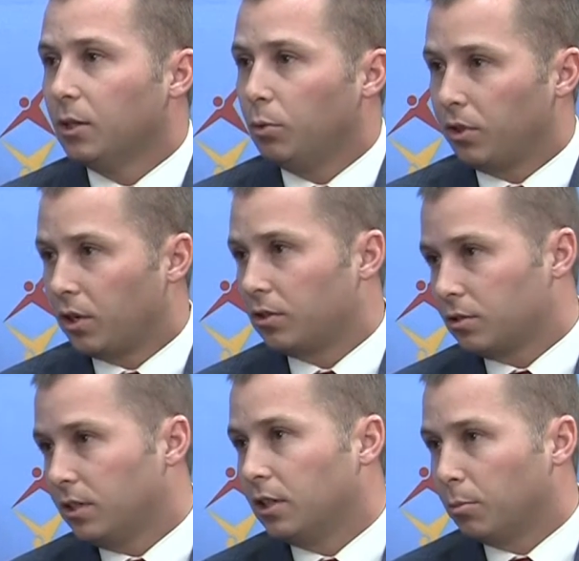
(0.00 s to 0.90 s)
with our
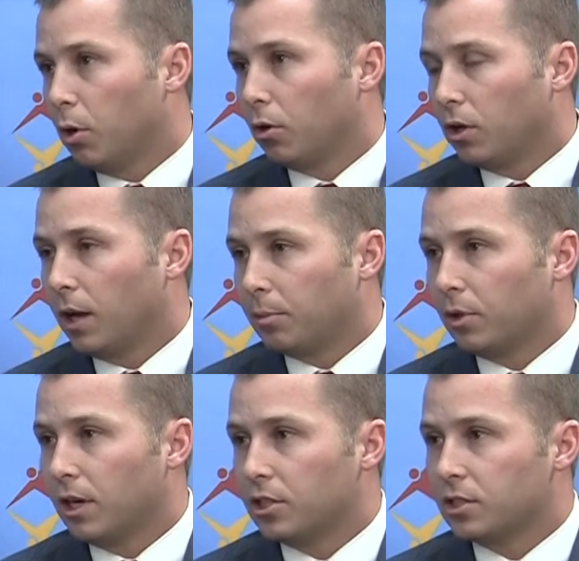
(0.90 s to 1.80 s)
intermodal
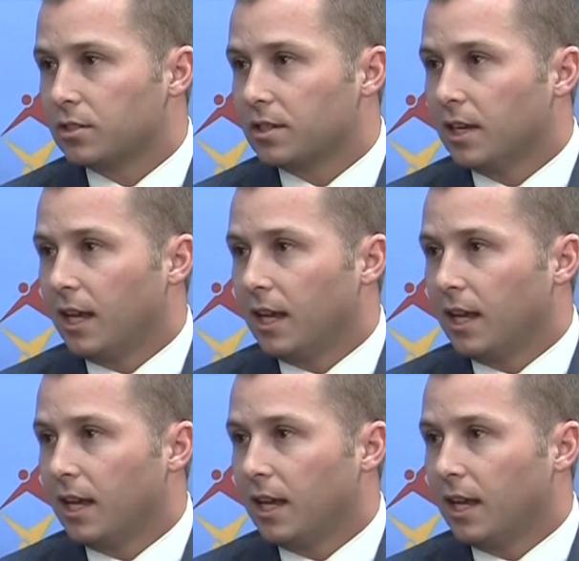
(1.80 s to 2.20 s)
operations.